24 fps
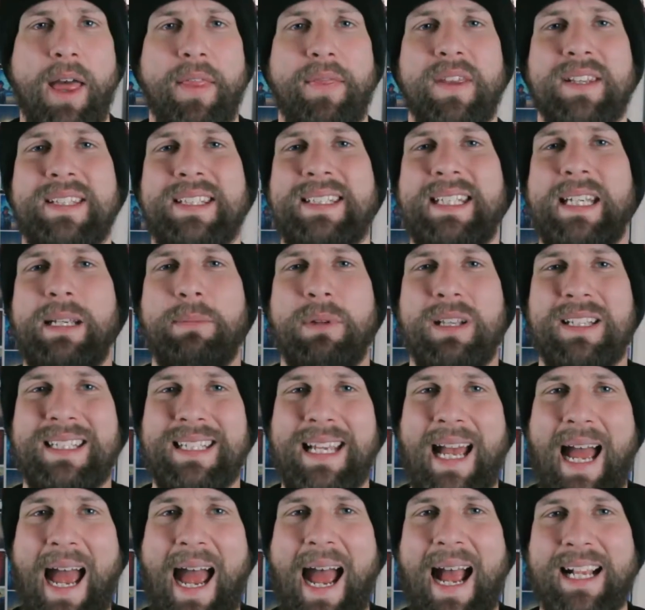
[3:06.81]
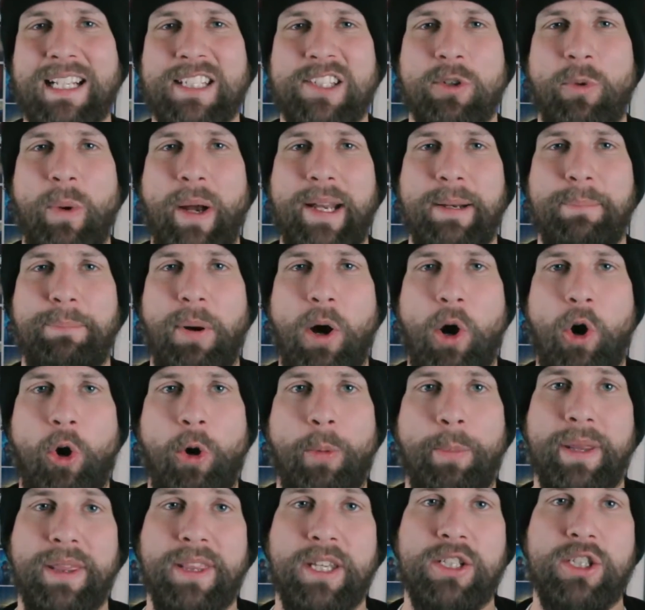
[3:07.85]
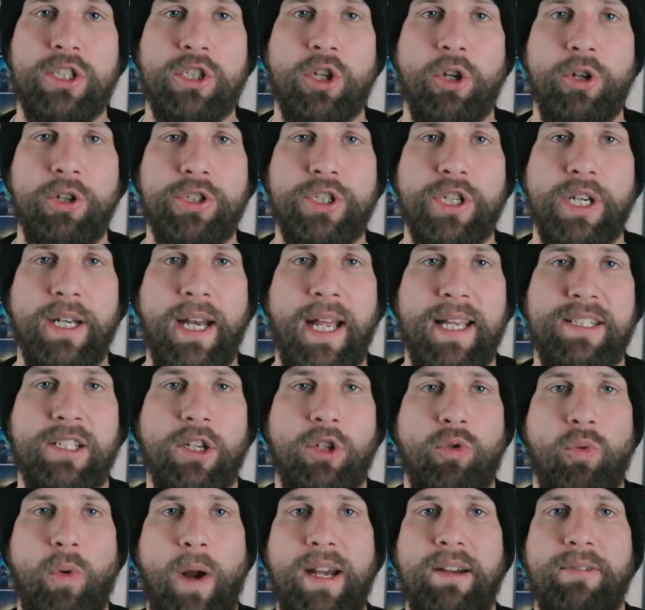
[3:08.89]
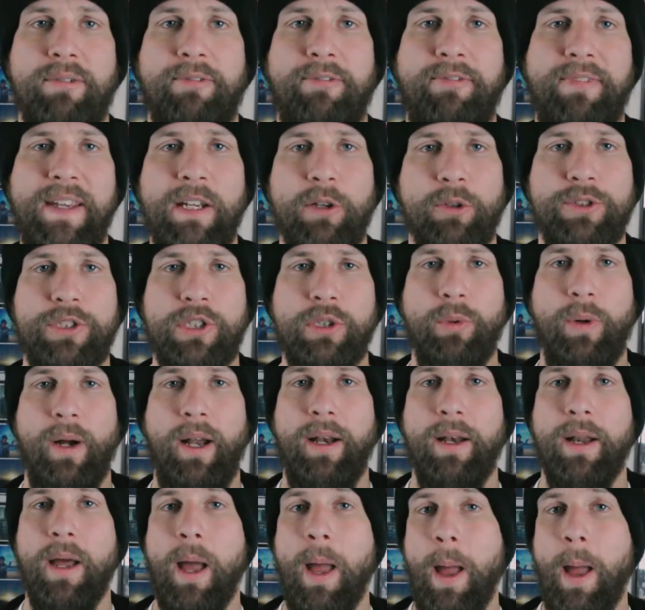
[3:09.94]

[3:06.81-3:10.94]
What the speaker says: The seamless Axwade palm in the Surgeon has a great feel to it,